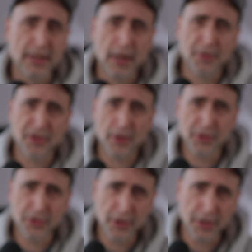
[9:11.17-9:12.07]
10%
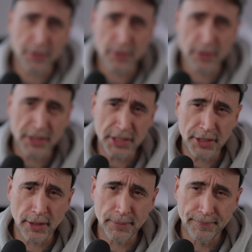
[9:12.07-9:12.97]
return a
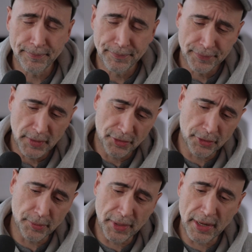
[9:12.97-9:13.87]
year
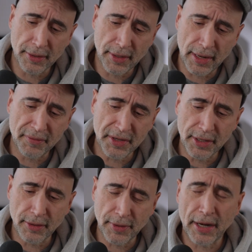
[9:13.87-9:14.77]
so then every
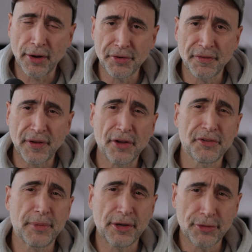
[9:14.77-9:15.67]
year that
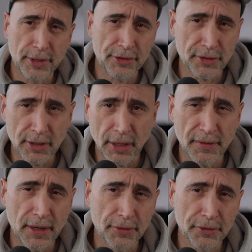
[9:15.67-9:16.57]
100000 makes you an extra
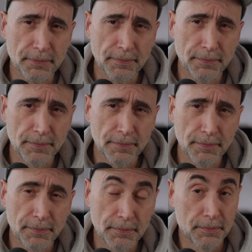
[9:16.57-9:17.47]
10000
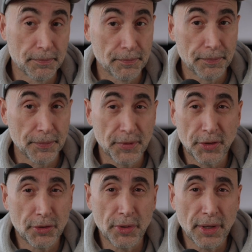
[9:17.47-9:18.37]

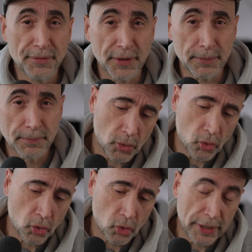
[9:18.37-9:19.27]
doing nothing
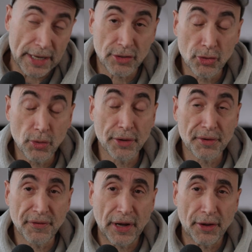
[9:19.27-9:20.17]
or that
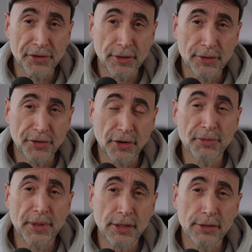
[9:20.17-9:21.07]
200000 starts
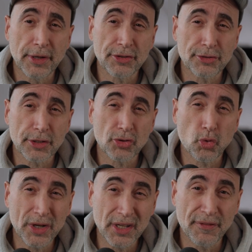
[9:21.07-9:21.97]
making you an extra
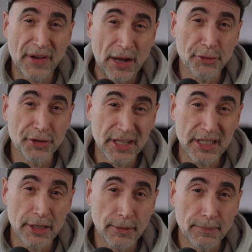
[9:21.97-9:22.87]
20000 a
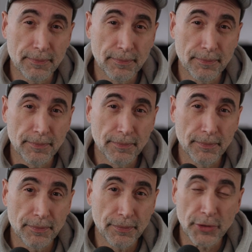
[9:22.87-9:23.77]
year
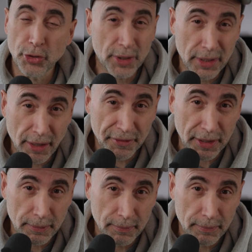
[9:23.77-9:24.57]
doing nothing